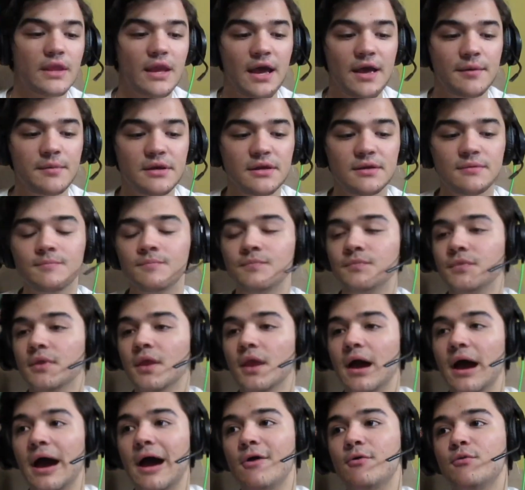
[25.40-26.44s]
I mean,
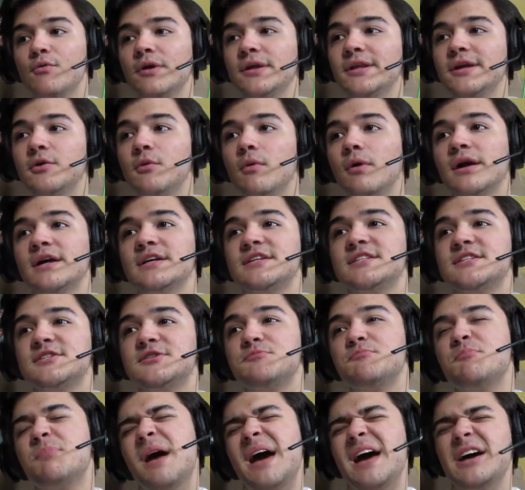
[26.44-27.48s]
I really want to
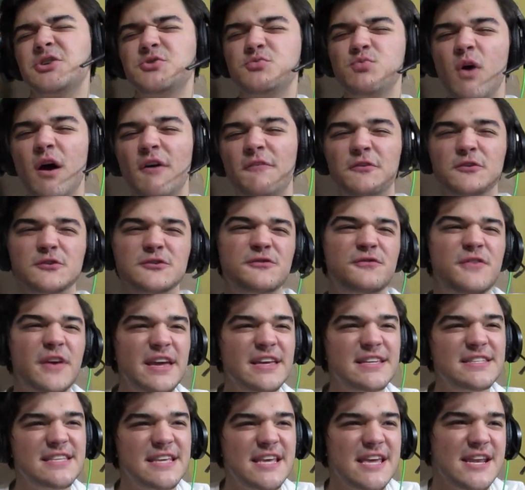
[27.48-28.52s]
smash Waffle's
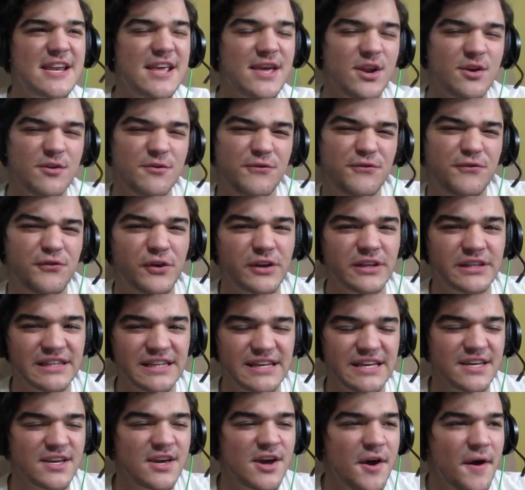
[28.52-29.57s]
face in a
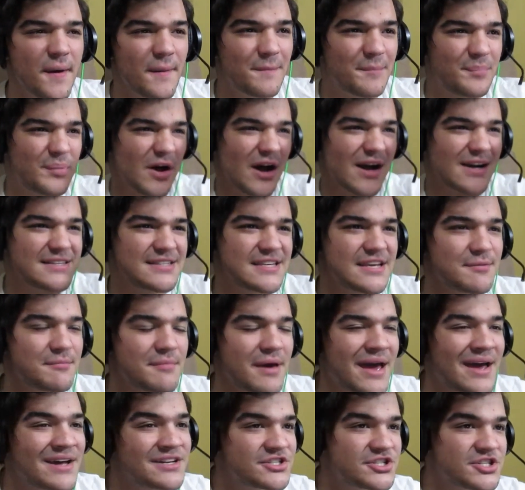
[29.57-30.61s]
friendly boxing
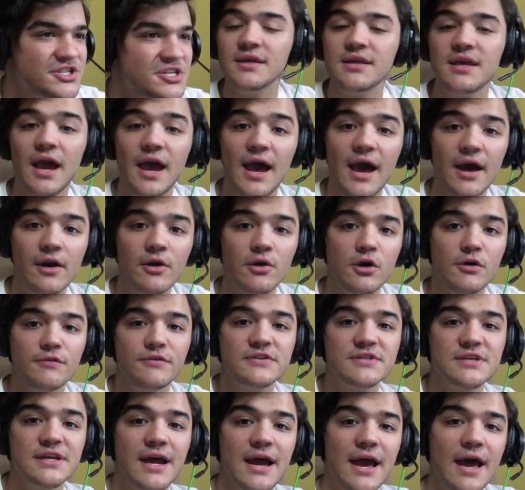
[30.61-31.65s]
match. Yeah, I don't know if
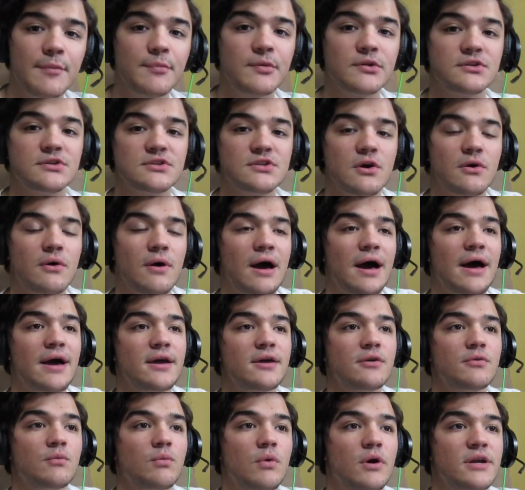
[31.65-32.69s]
it's going to happen, so
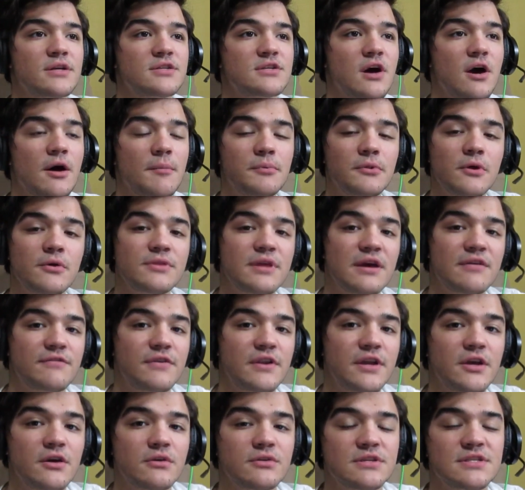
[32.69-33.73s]
I wanted to upload that
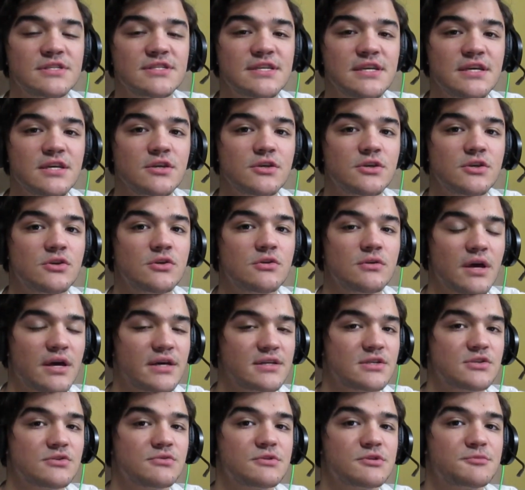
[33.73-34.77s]
video to see you
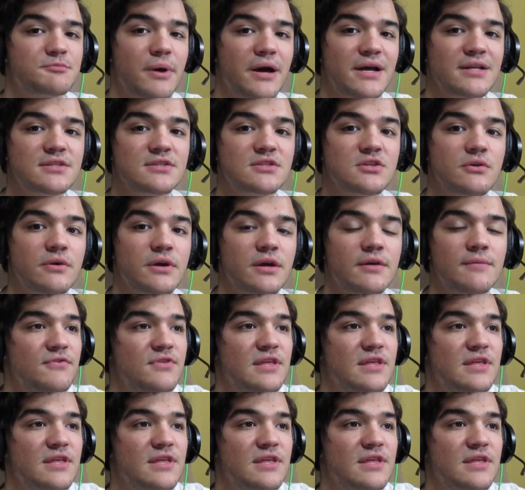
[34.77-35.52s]
guys' response to it.